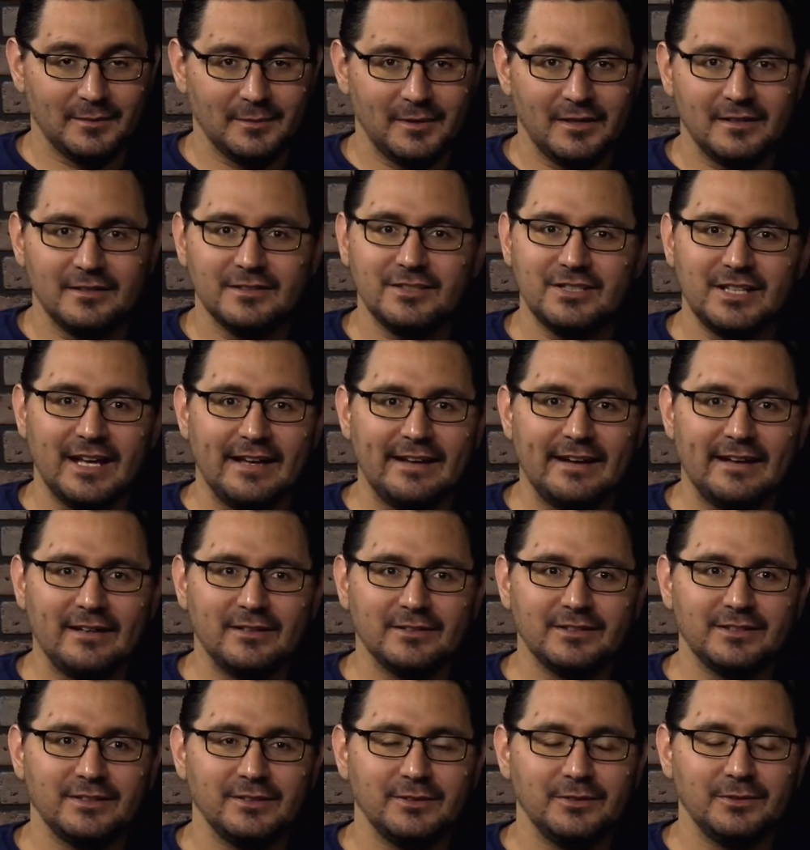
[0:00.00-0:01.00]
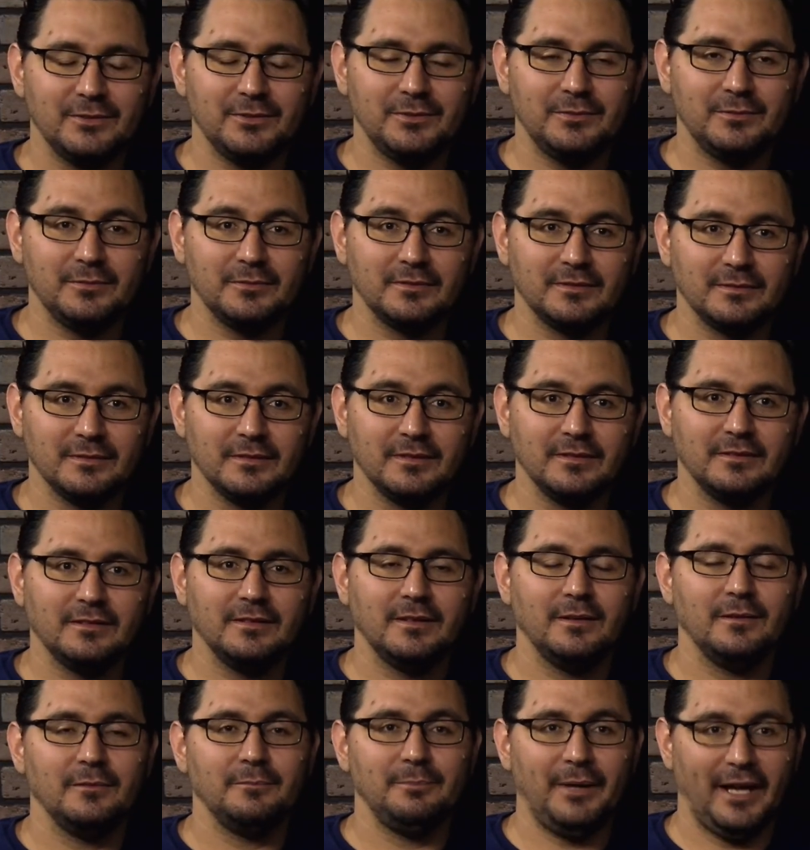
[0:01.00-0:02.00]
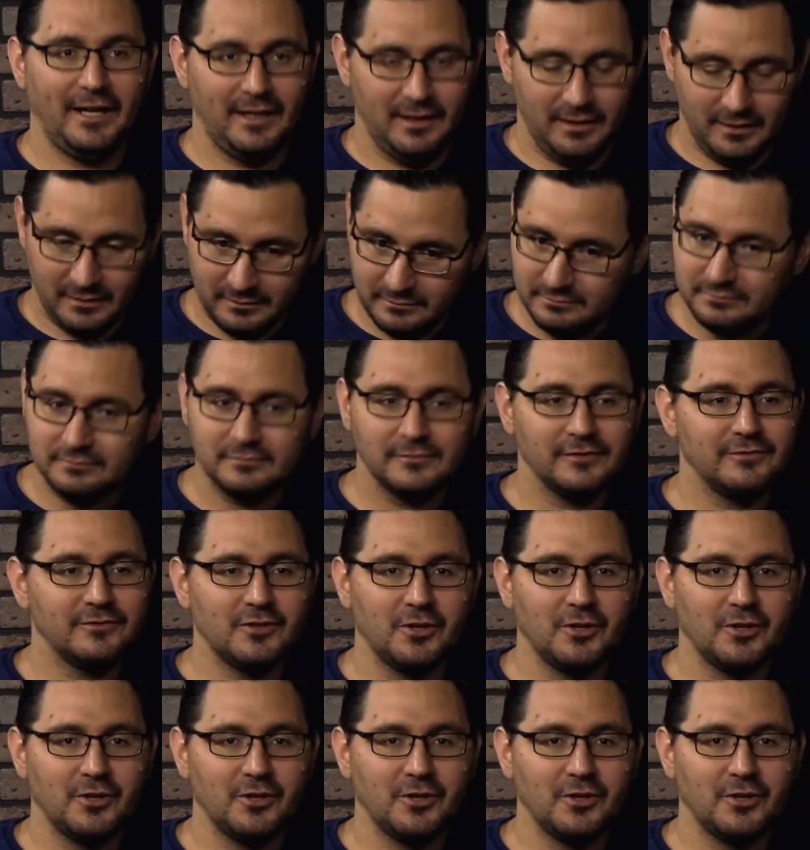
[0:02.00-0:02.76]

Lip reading: Well, shout out to Peggy of